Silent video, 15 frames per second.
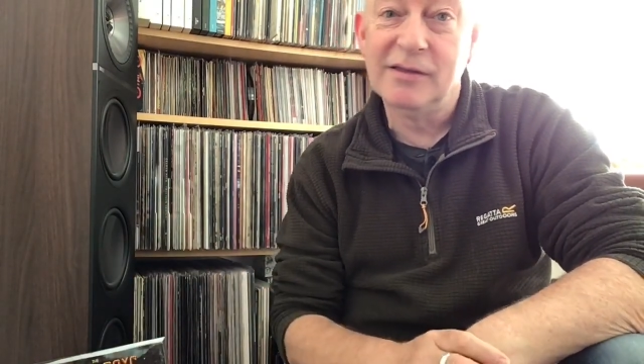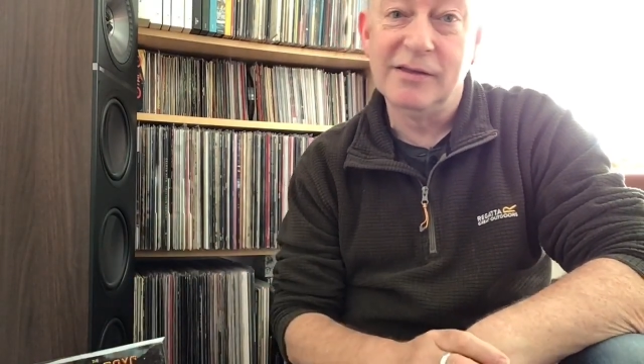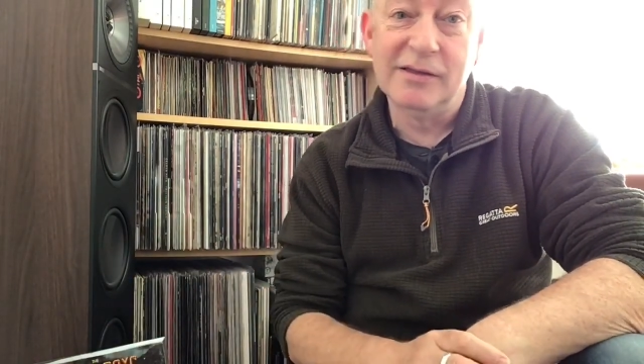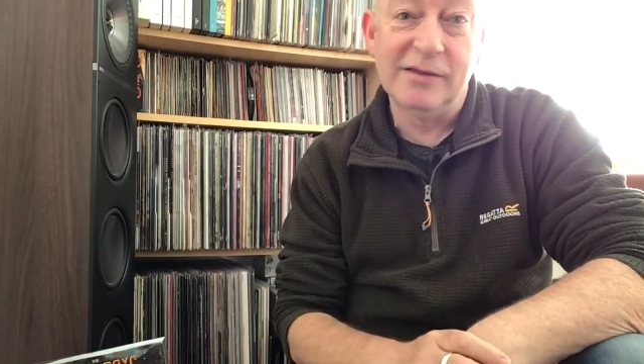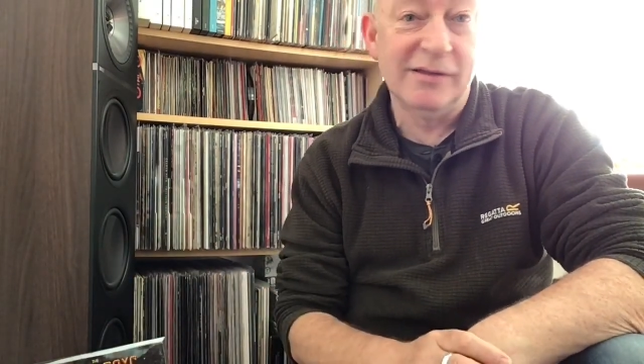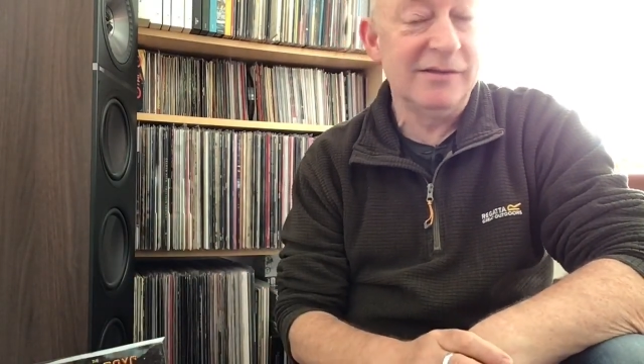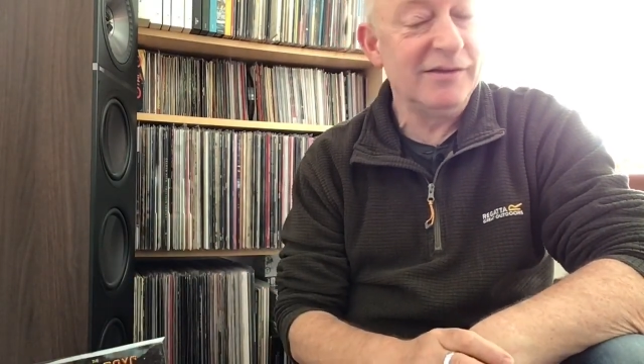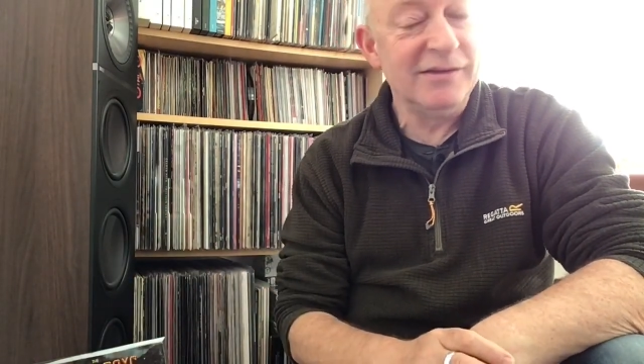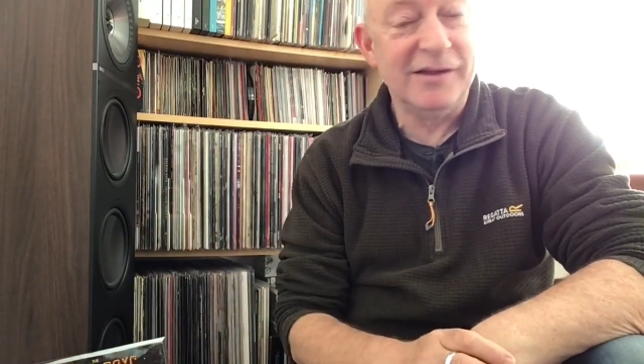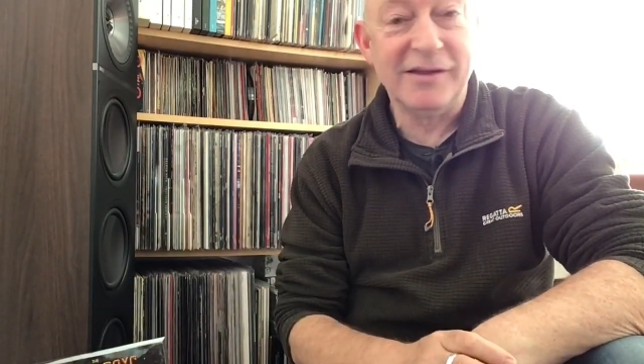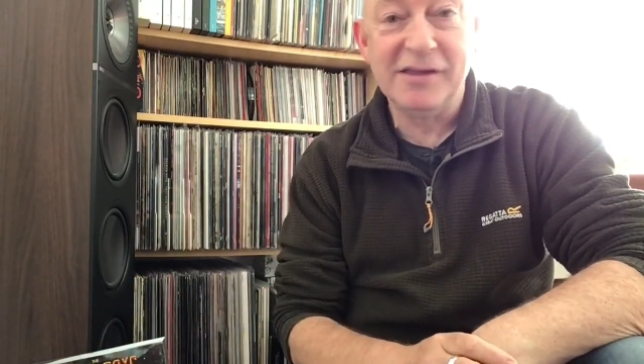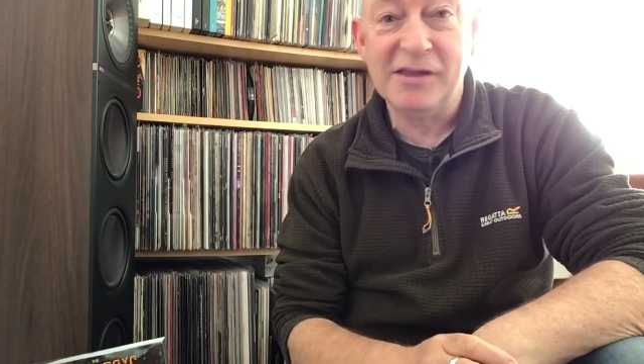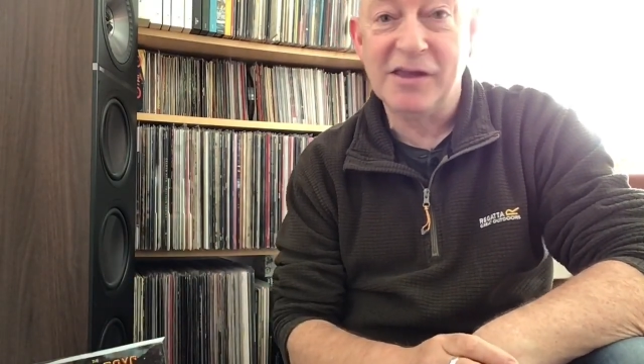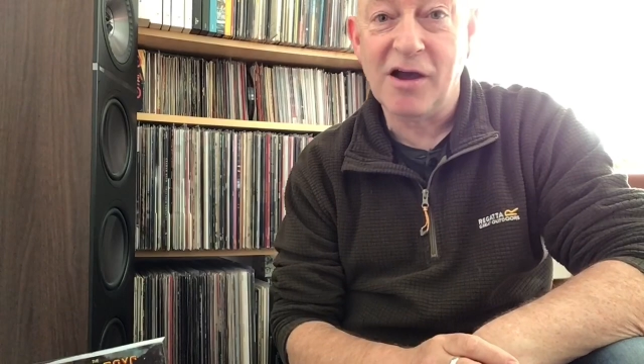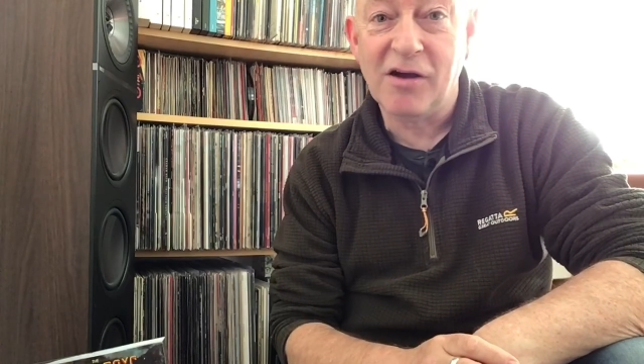You know,
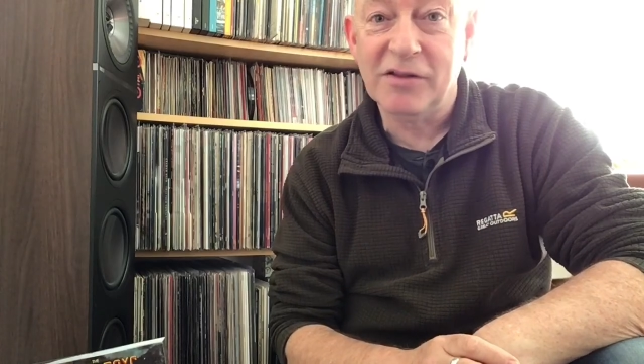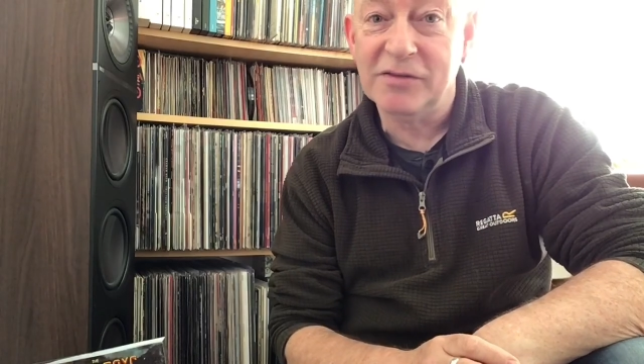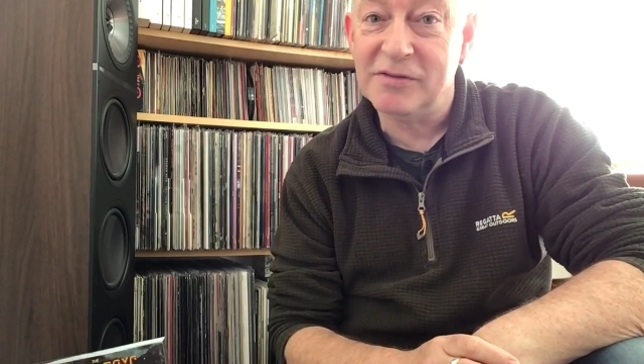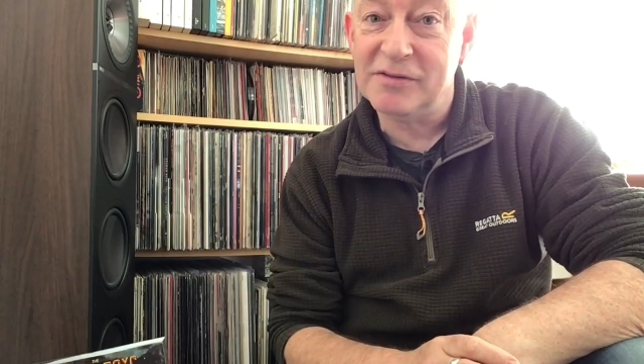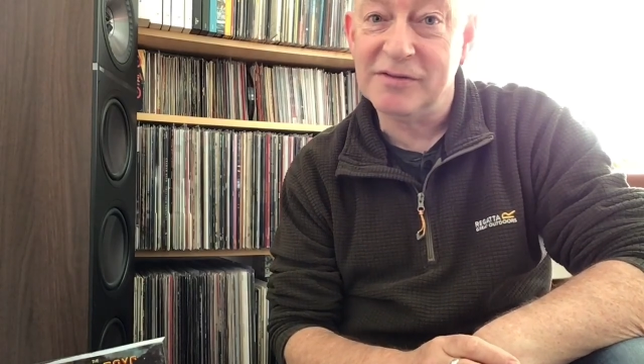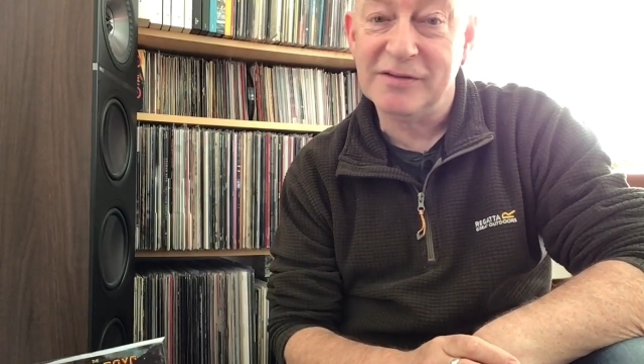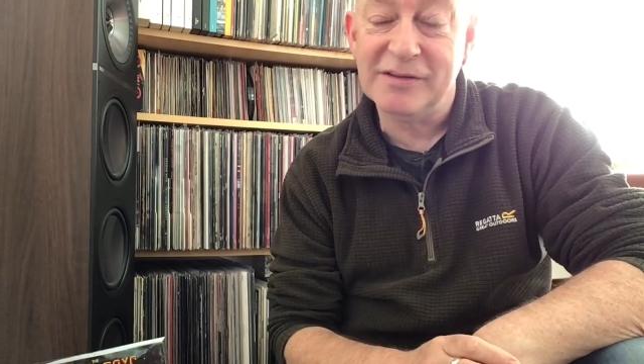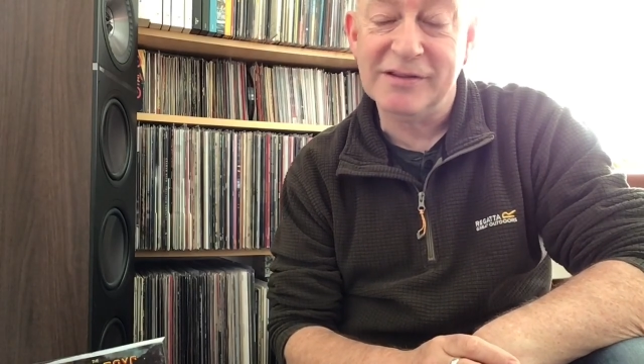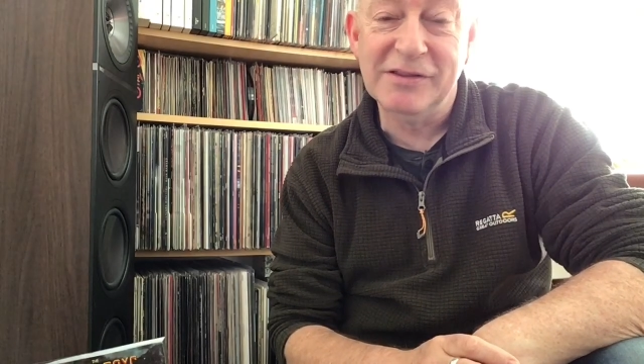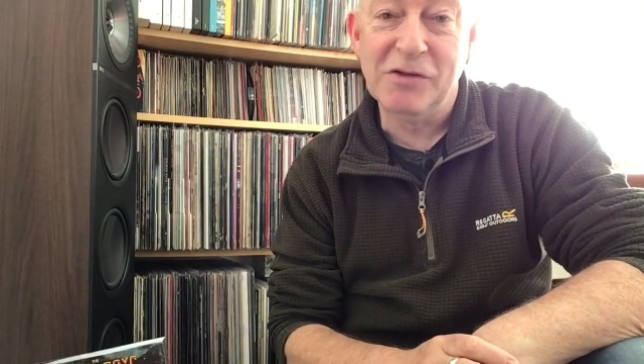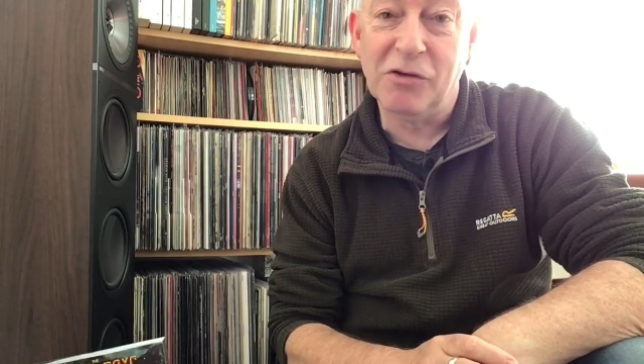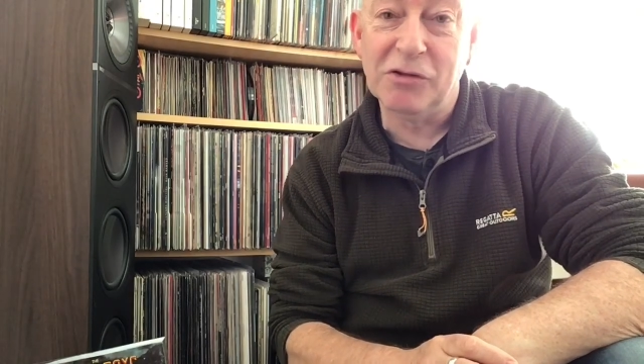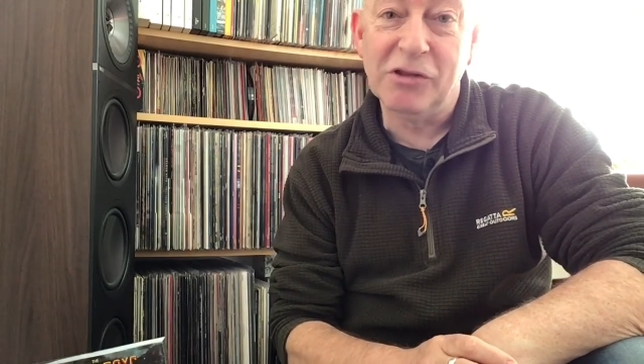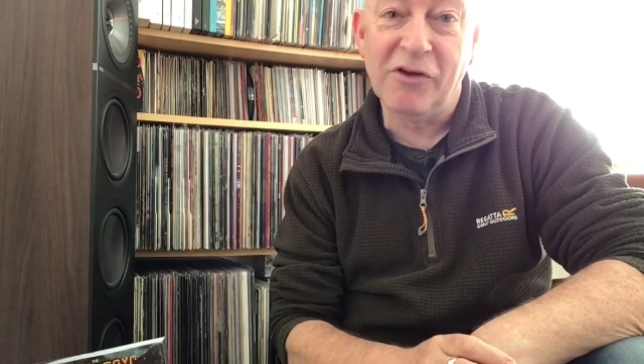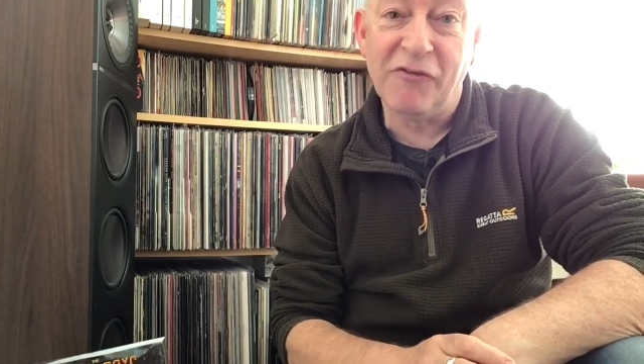you can't
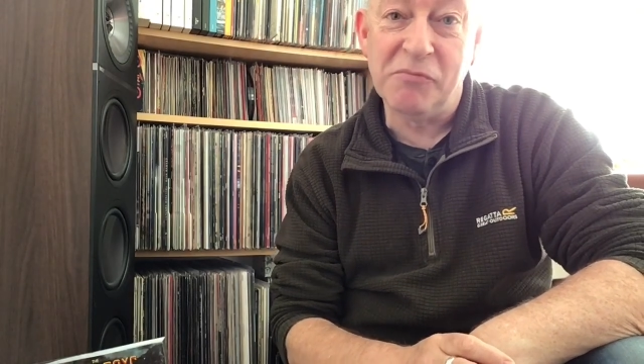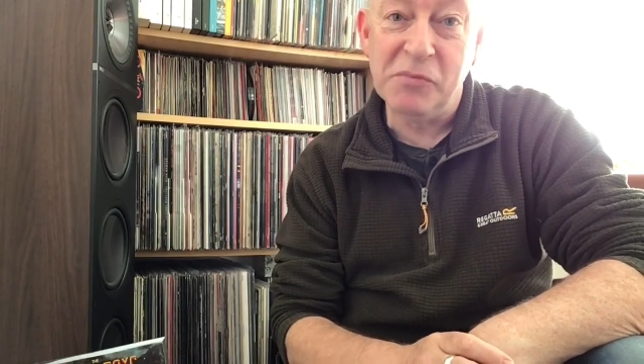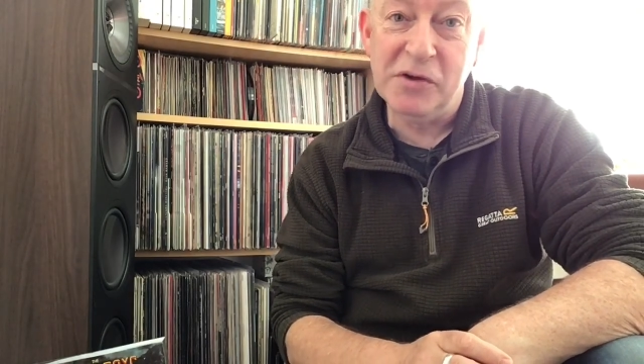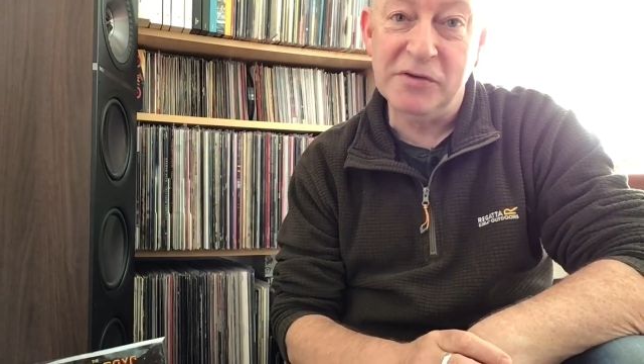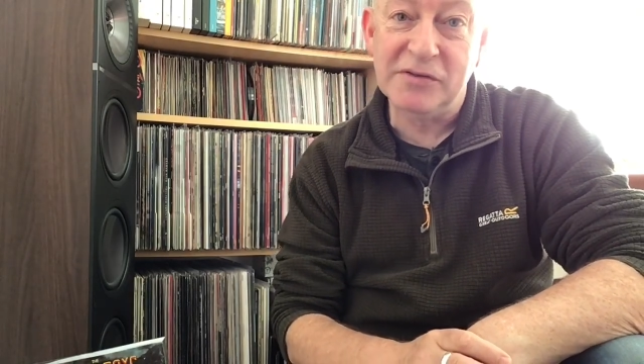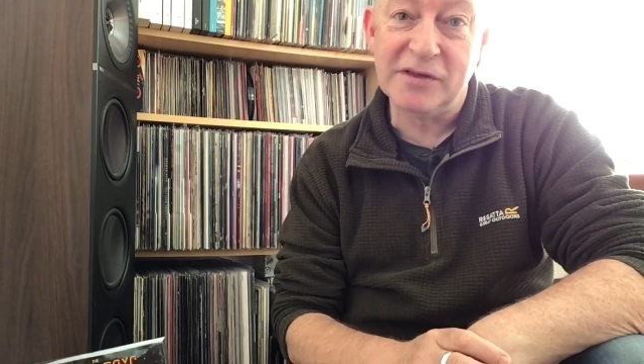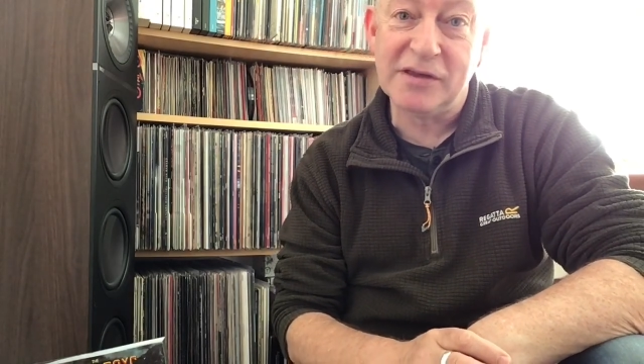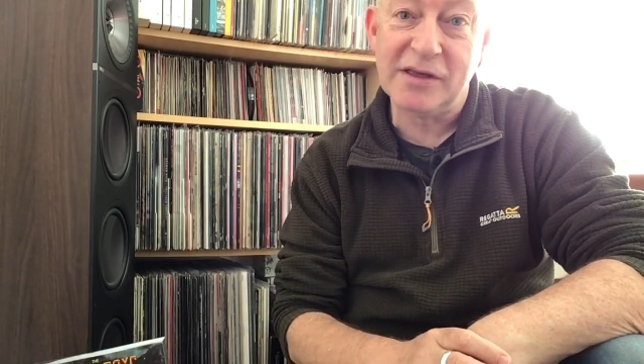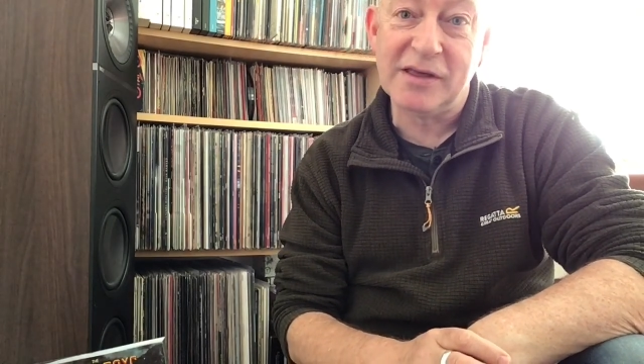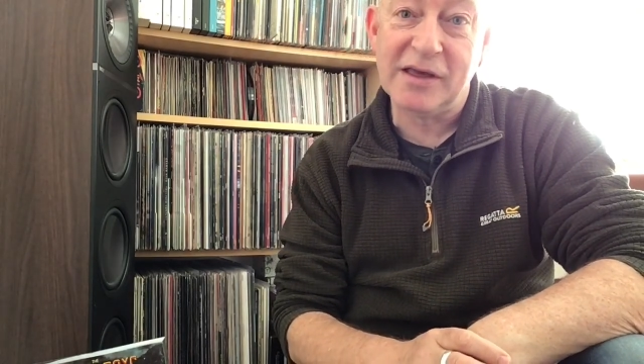not love music.